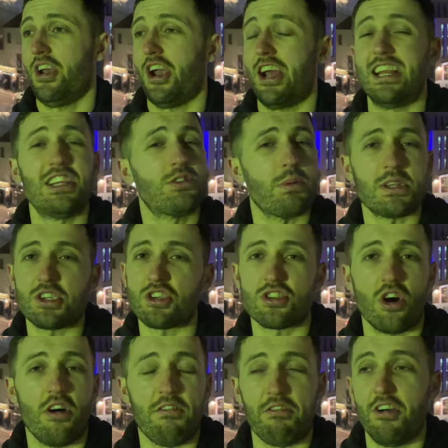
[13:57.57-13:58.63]
And he switches
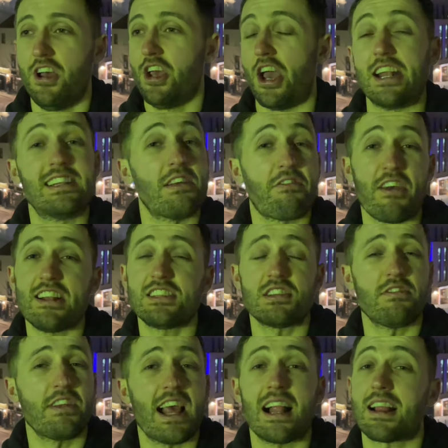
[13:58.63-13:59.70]
off, and
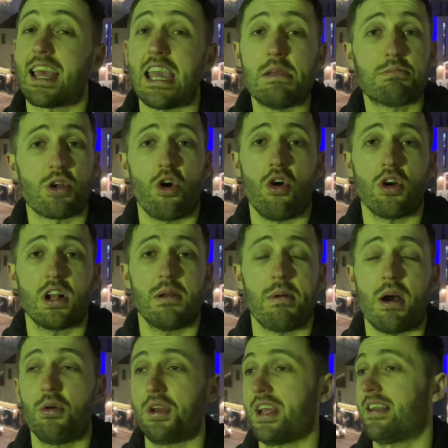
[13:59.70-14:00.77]
defensively, I'll keep talking
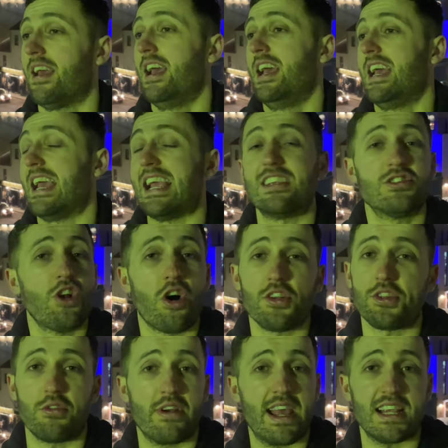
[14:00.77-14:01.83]
about it, he's not
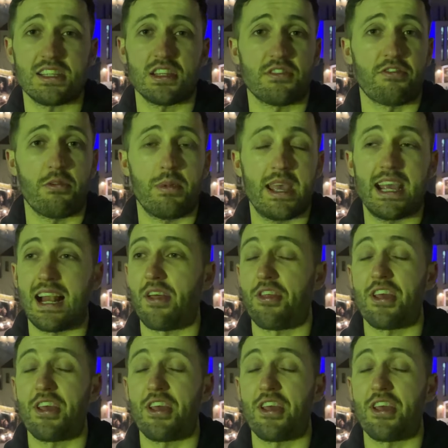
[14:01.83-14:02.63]
at the races for me, and I